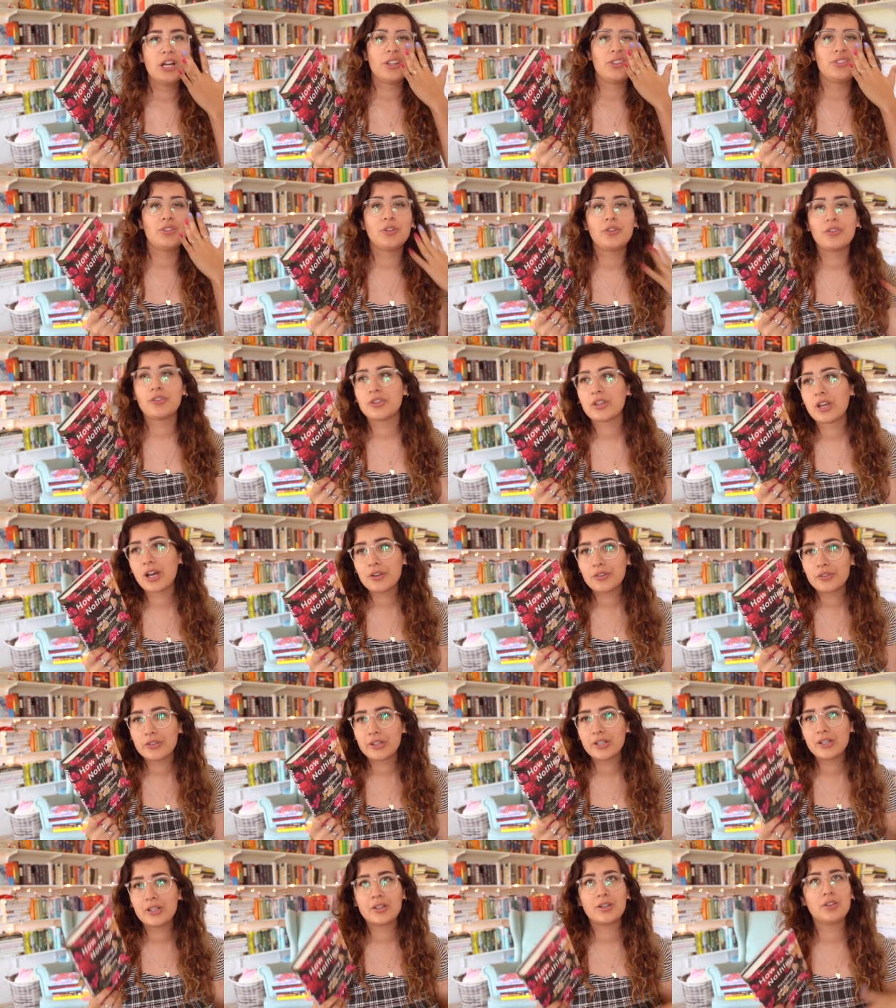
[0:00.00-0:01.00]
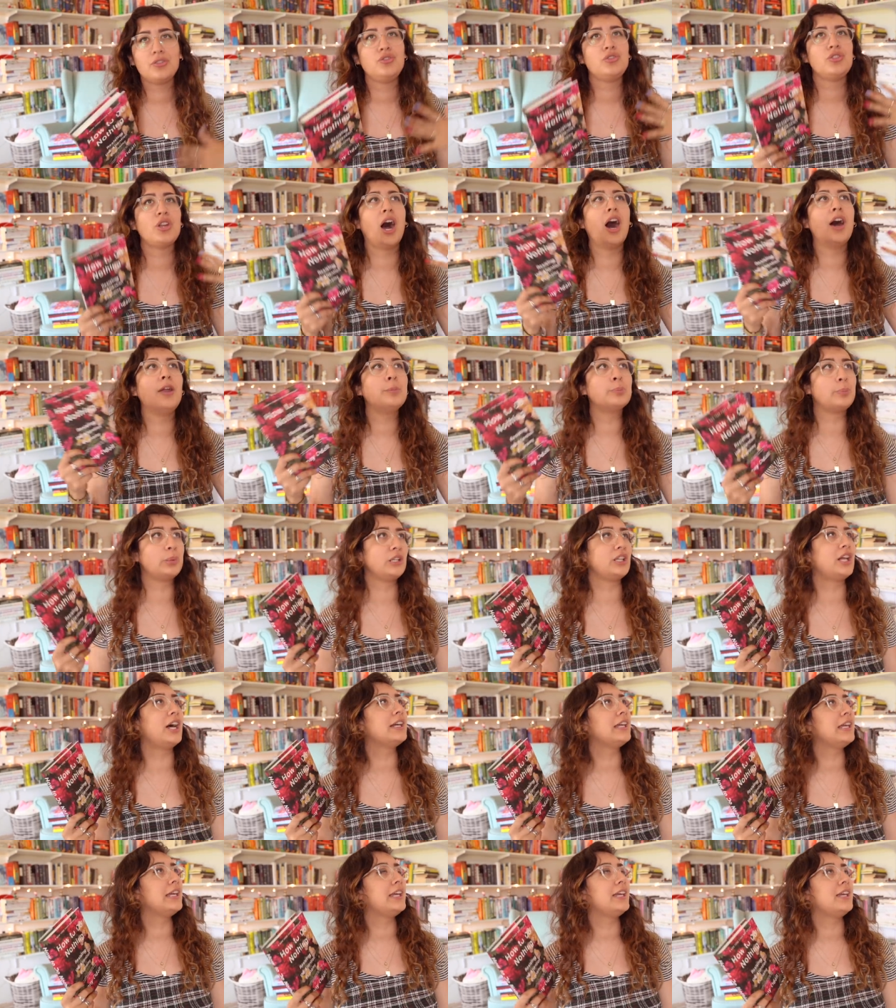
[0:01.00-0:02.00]
discussing
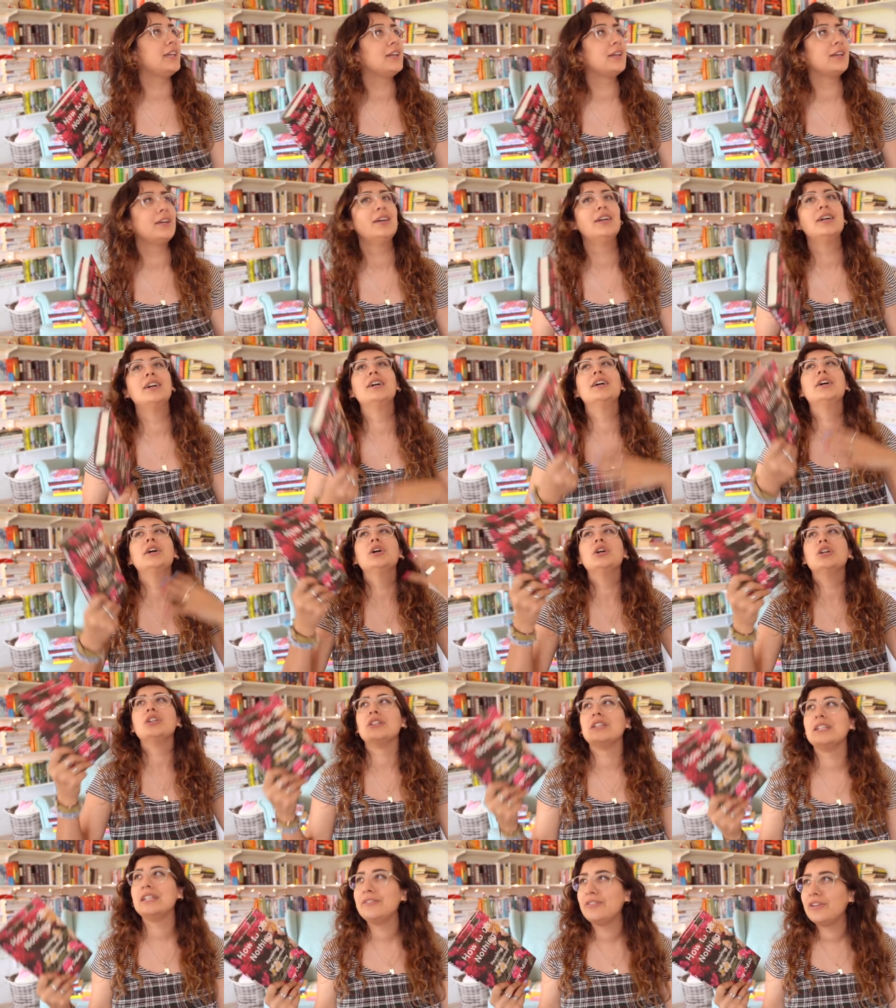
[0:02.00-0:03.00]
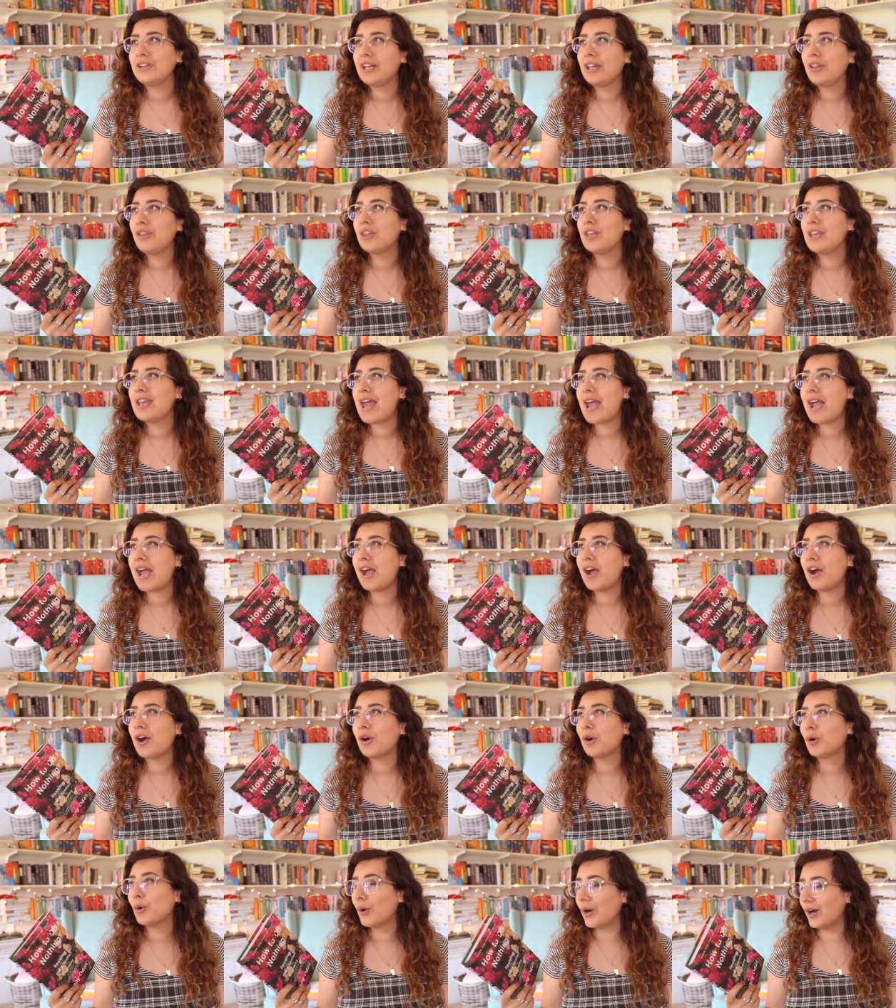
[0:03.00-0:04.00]
unplugging, living in the
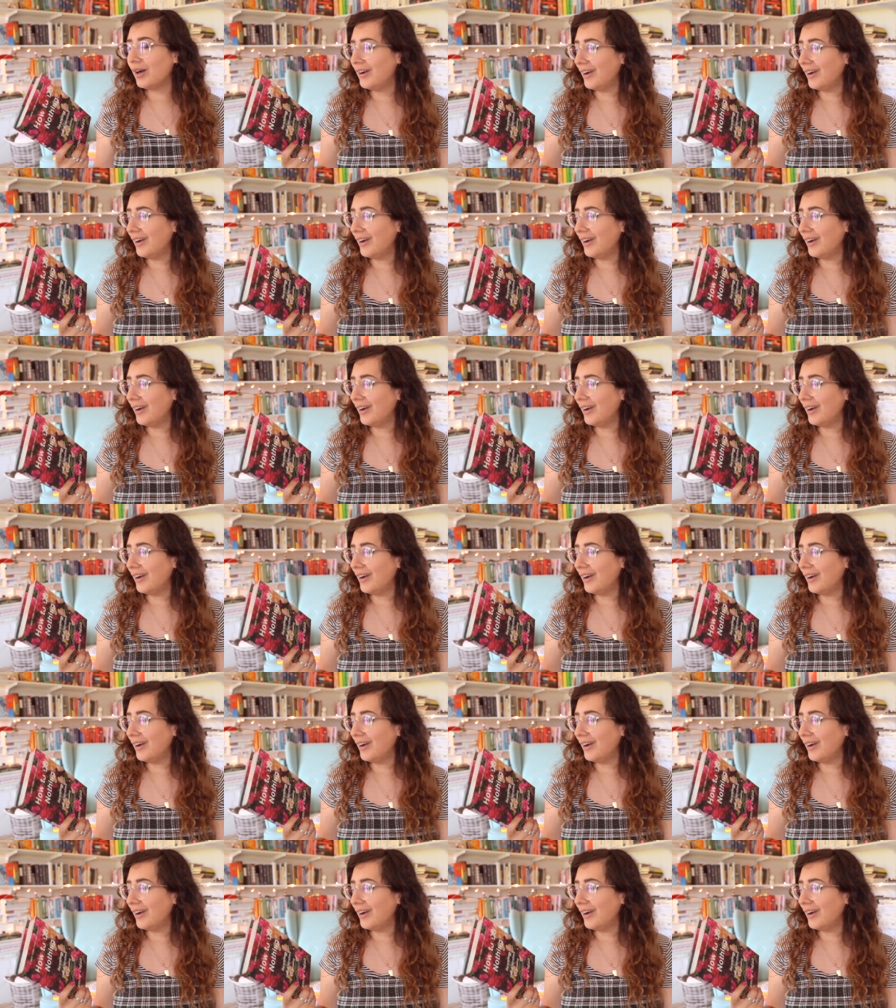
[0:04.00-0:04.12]
now.